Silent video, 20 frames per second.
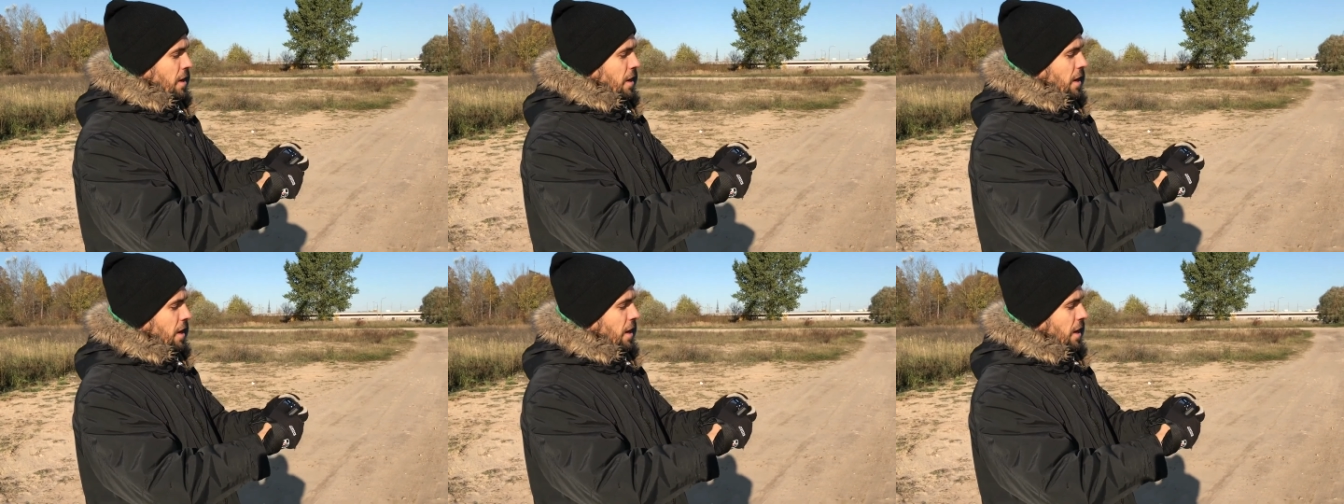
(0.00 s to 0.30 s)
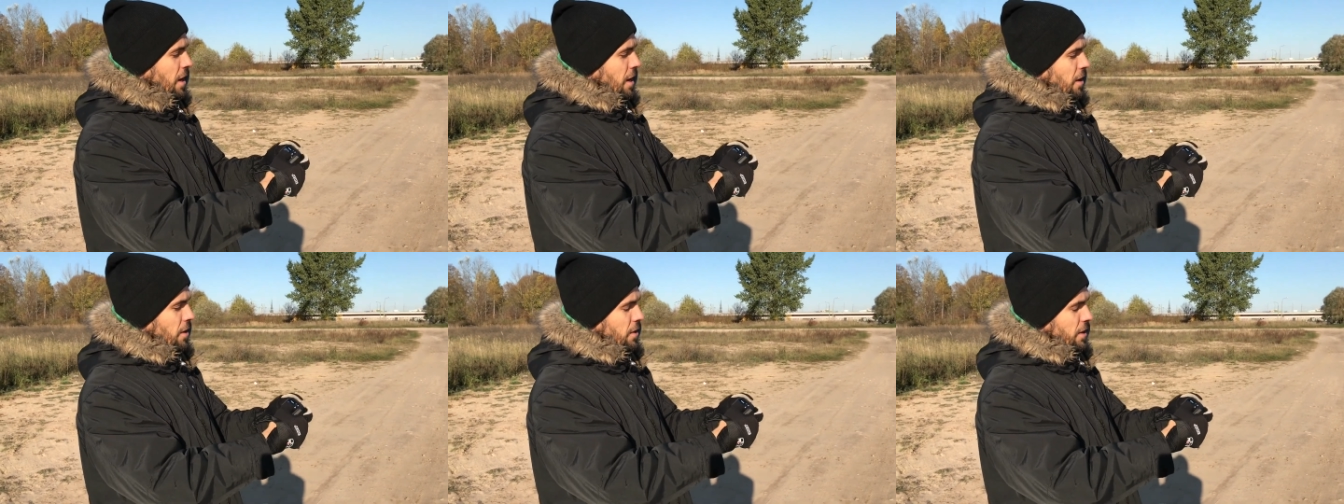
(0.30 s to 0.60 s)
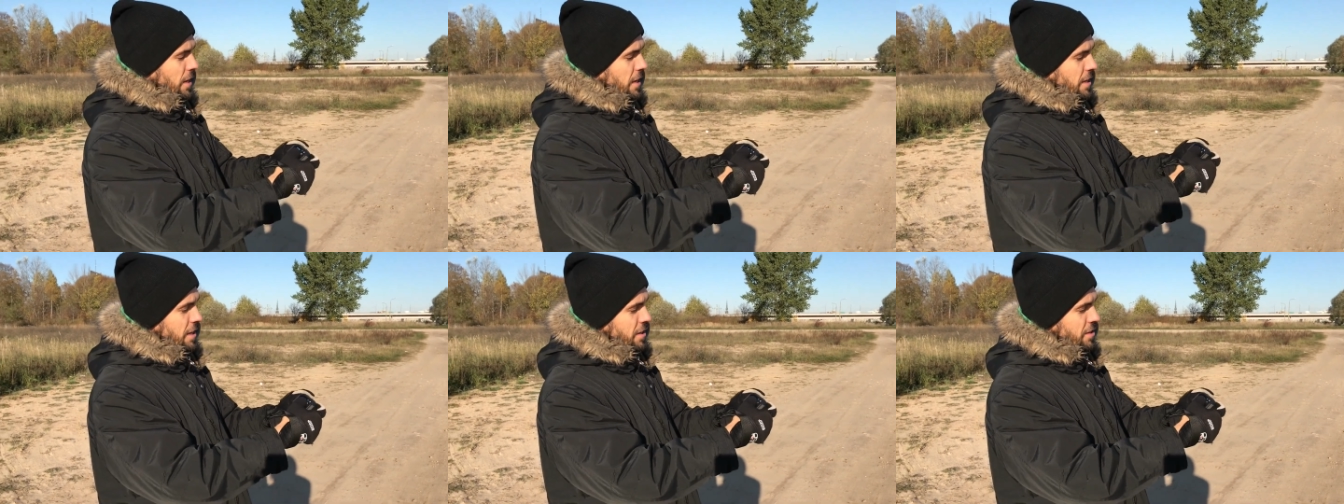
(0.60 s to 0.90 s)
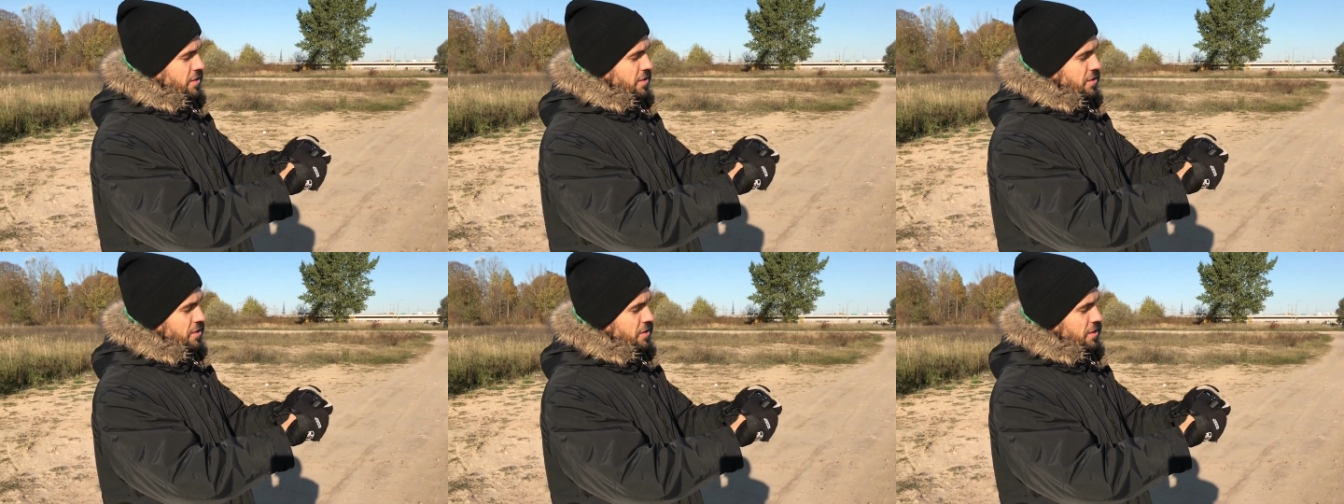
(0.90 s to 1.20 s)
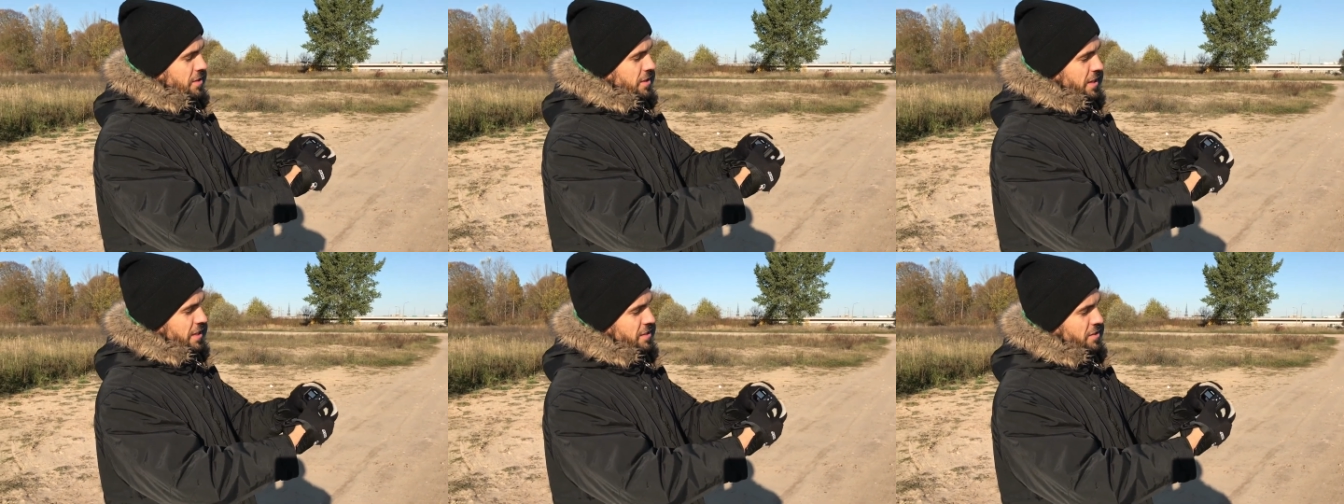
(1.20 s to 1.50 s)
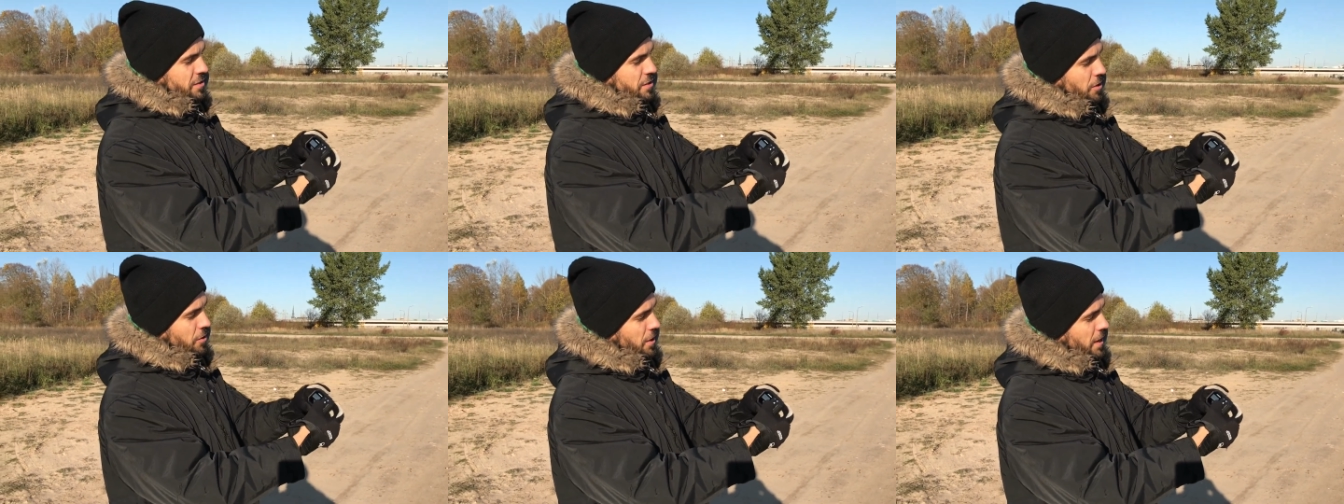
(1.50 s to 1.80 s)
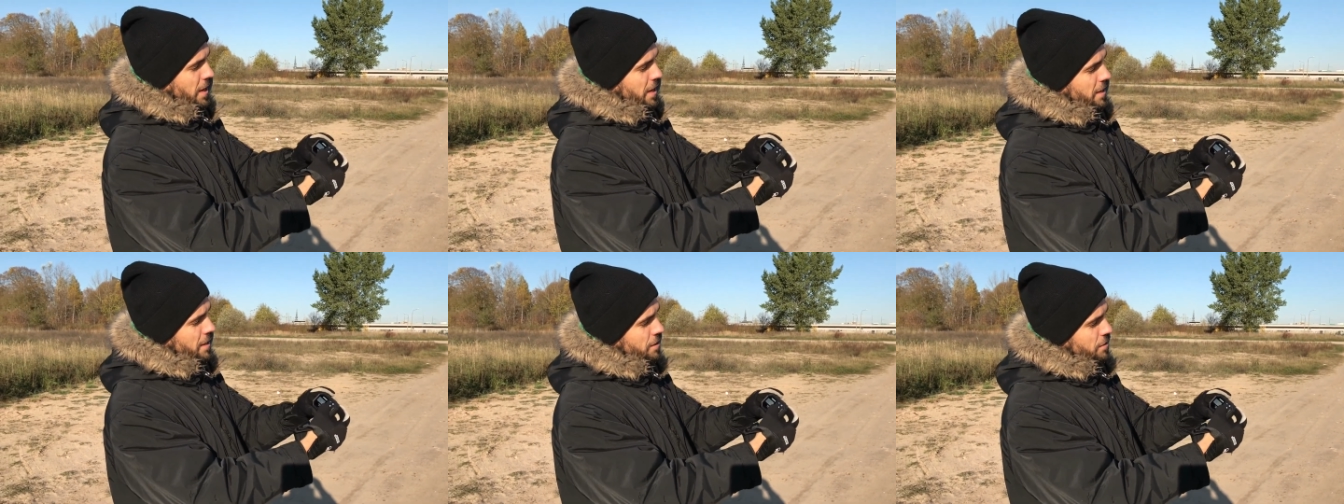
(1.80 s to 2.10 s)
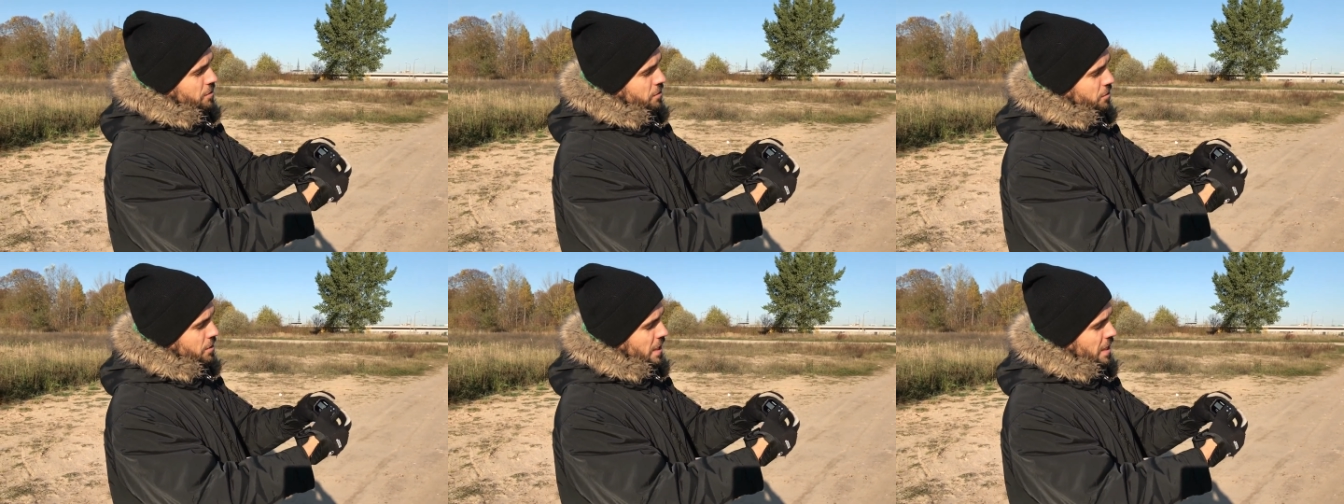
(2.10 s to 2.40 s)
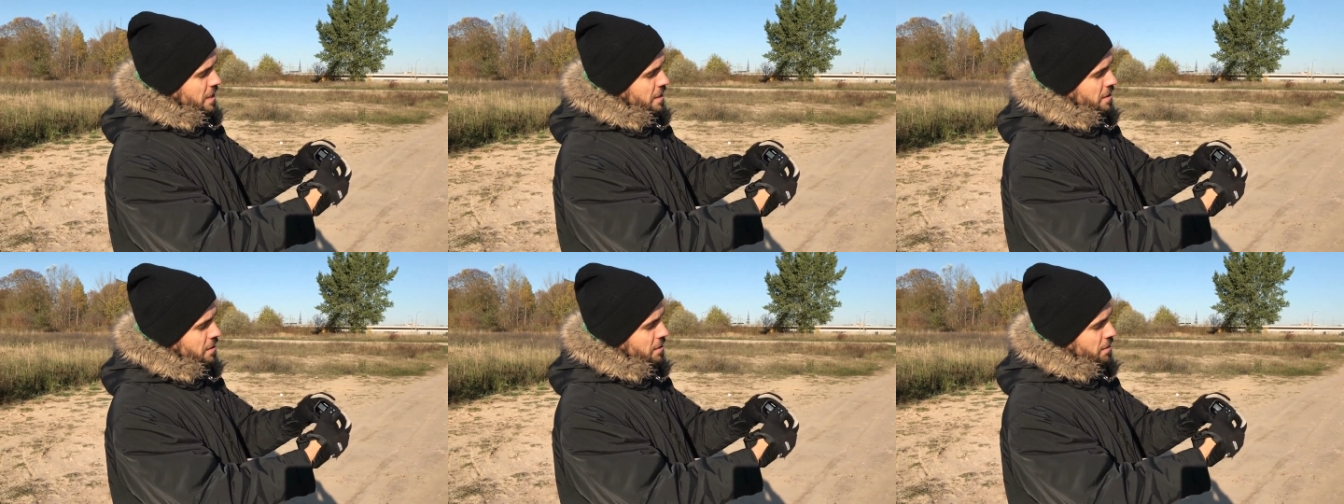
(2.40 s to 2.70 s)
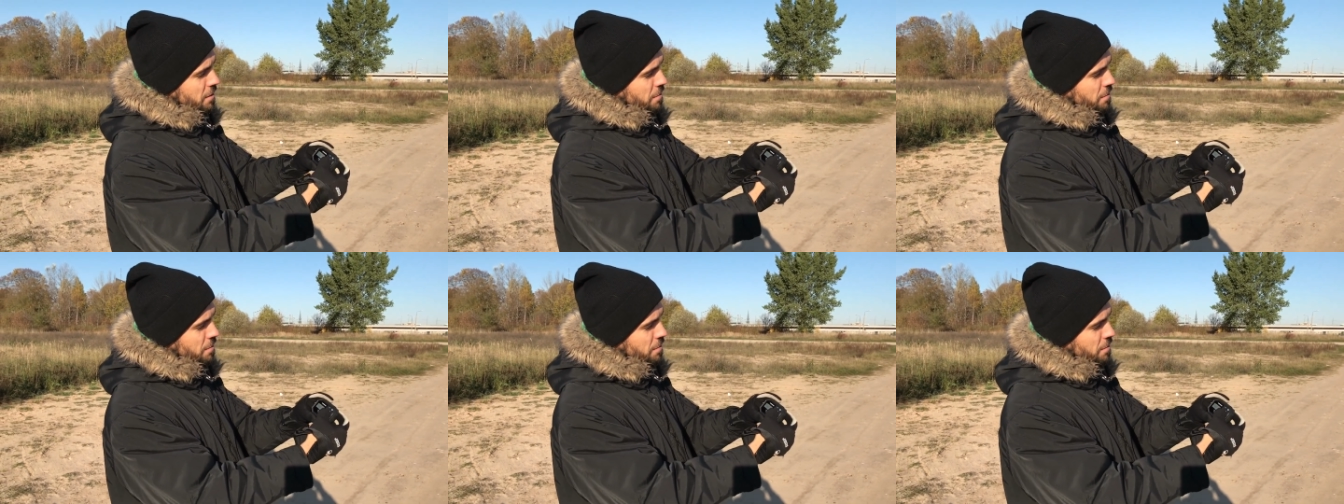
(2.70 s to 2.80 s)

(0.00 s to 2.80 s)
Okay, let's go ahead and do that.